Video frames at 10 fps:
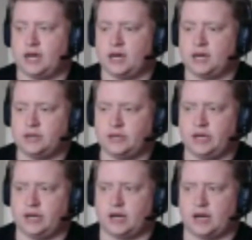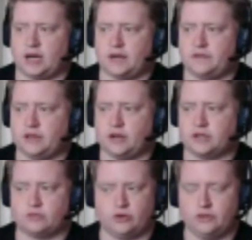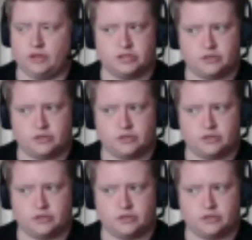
yeah, I think you guys are all good.